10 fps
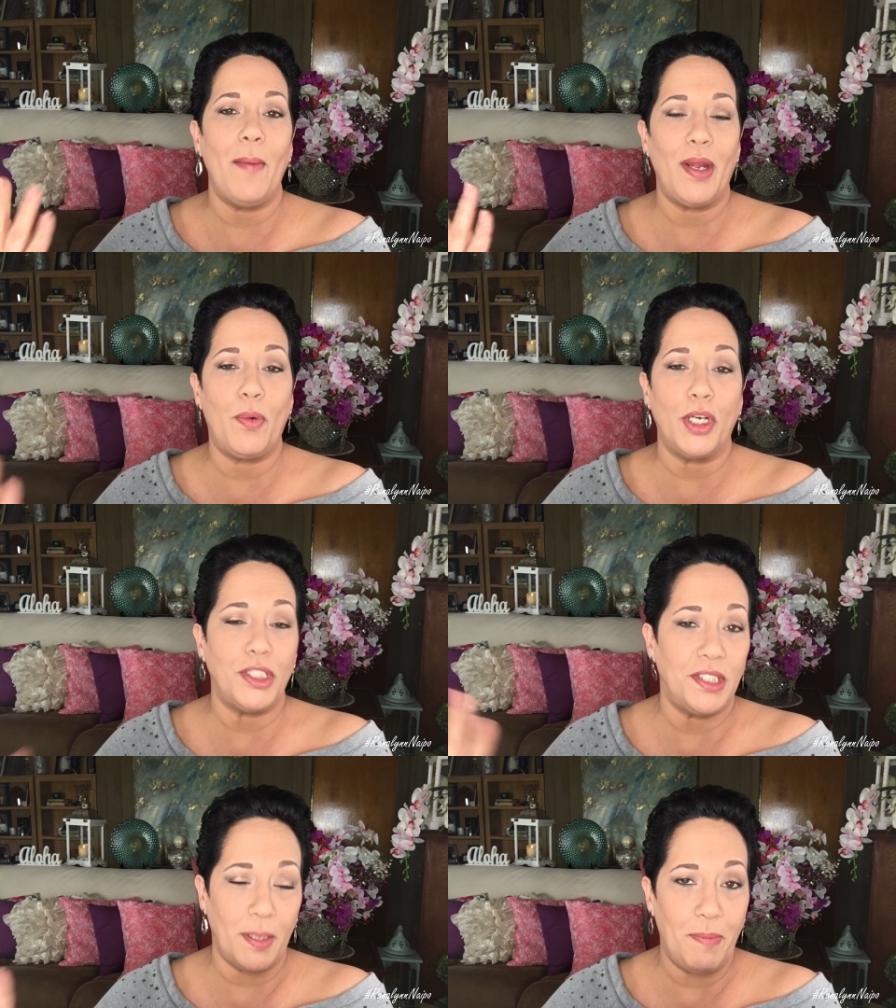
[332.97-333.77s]
common
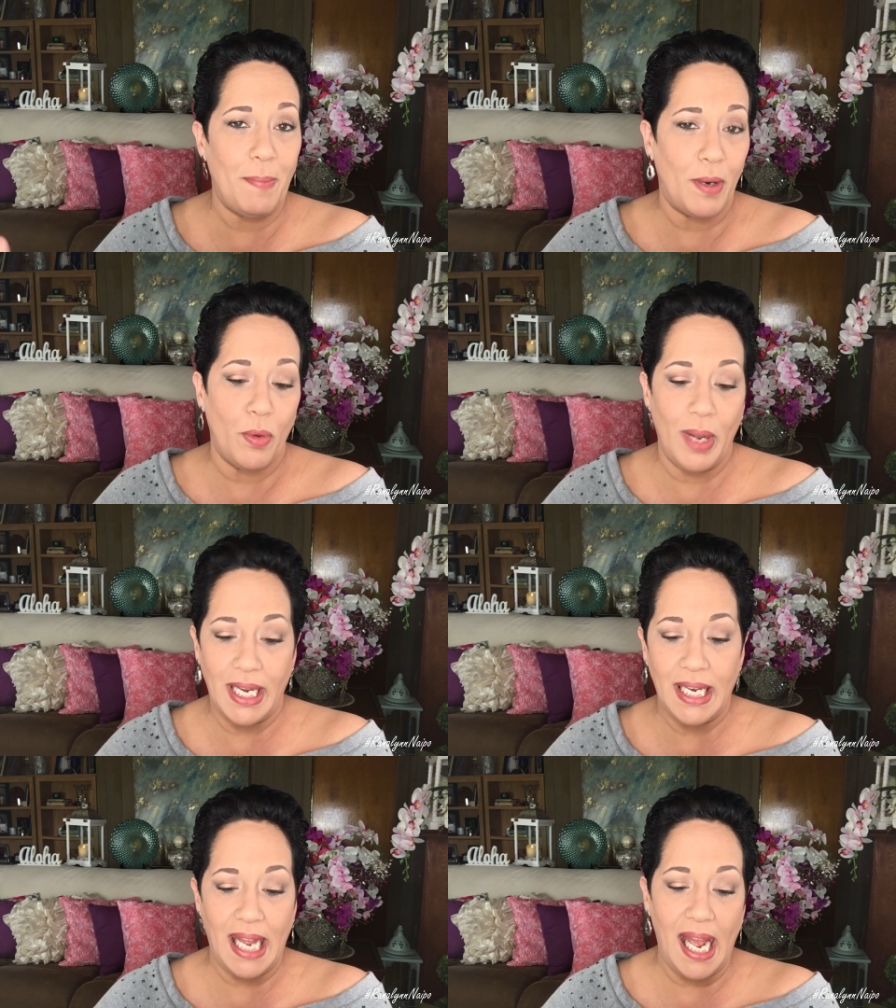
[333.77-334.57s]
questions that people go
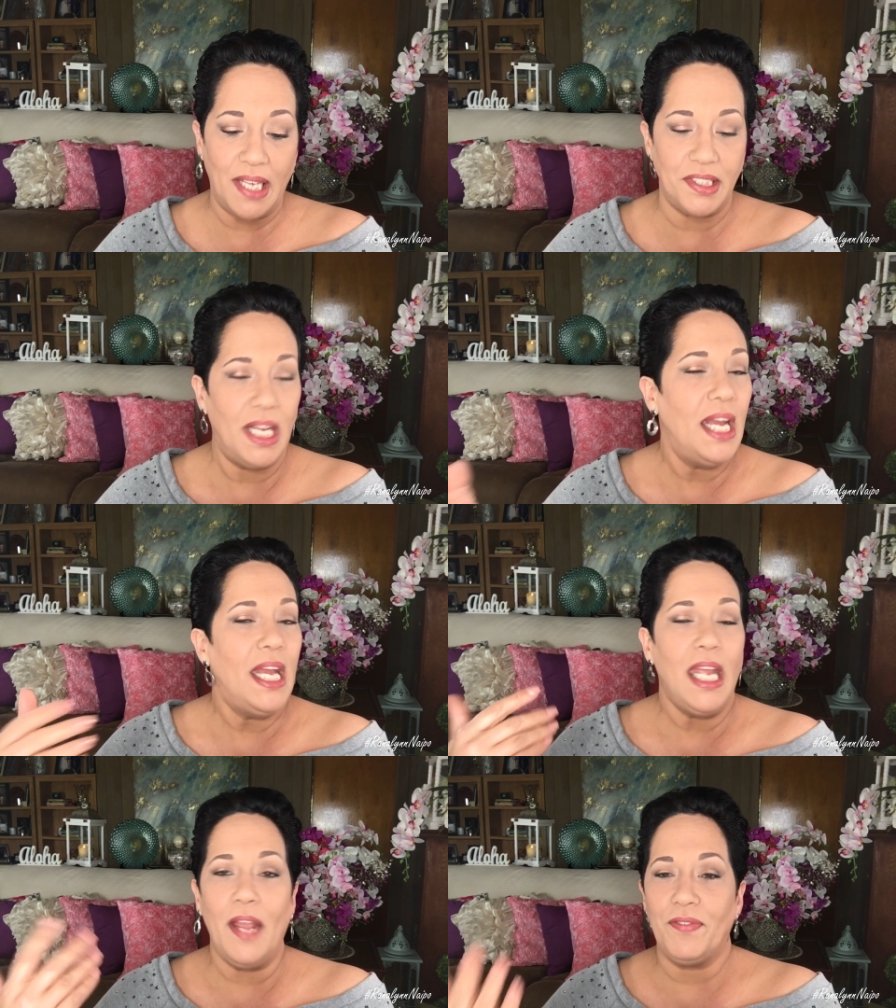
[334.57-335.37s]
ahead and ask.
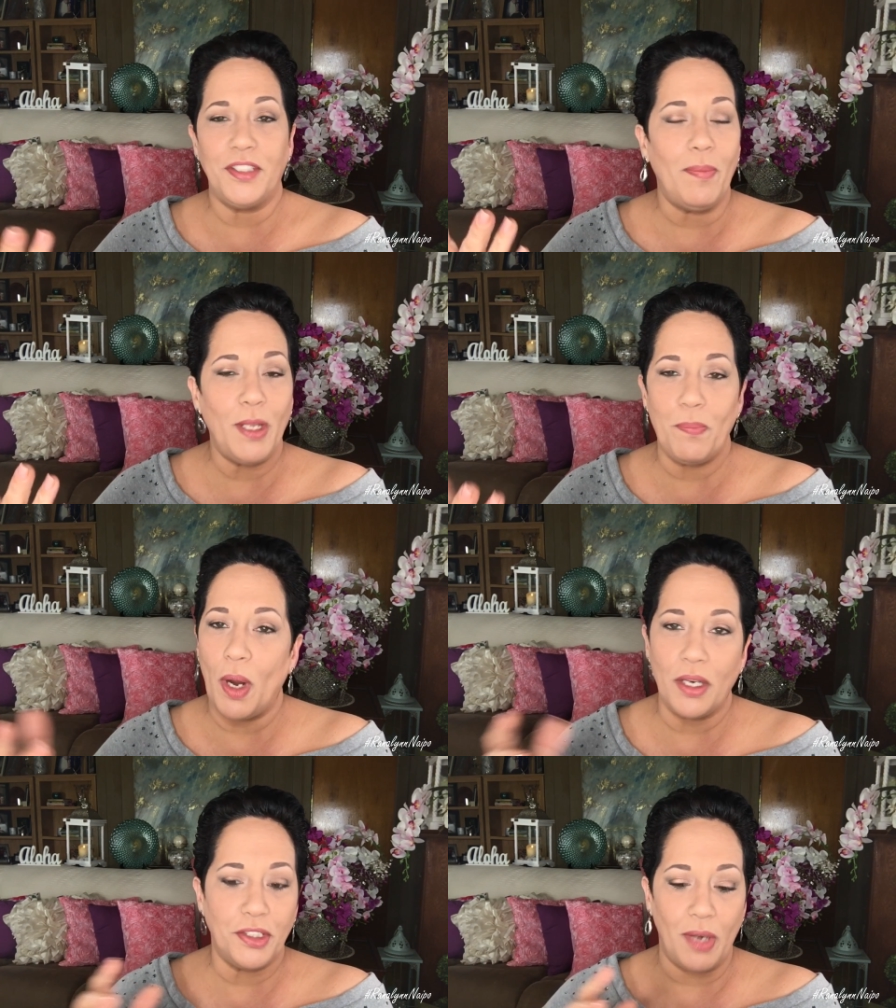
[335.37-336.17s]
If some of their
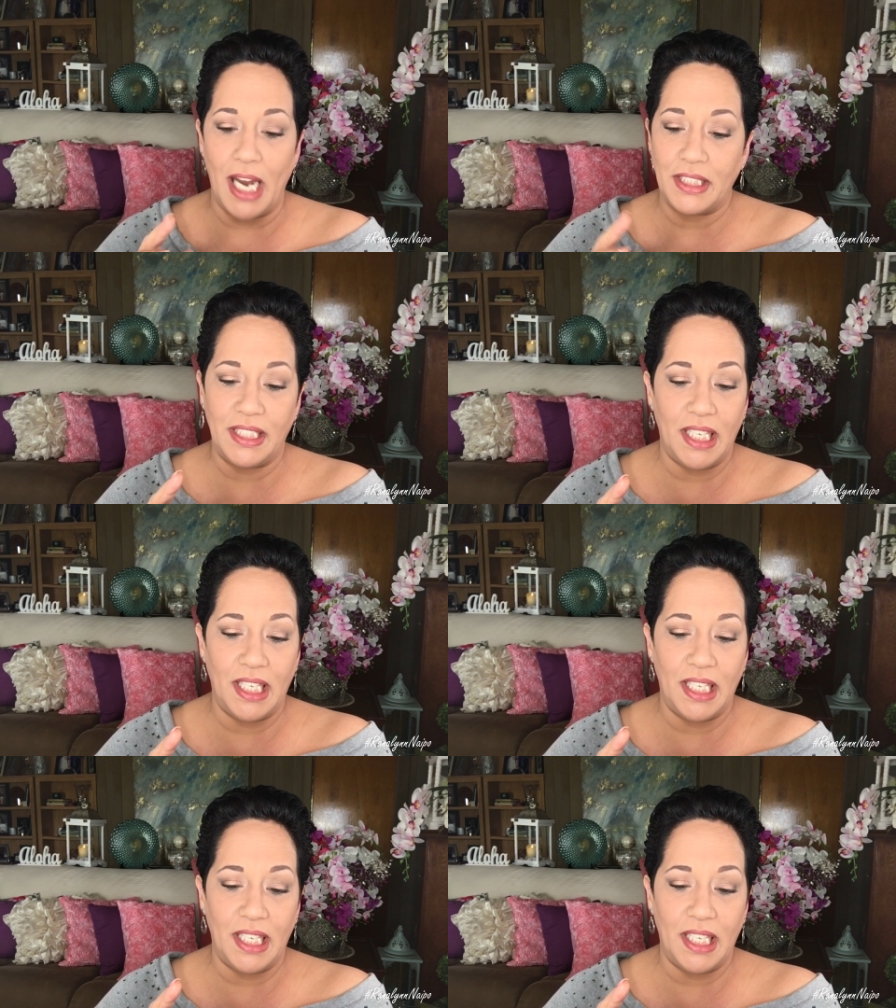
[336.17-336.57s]
products are actually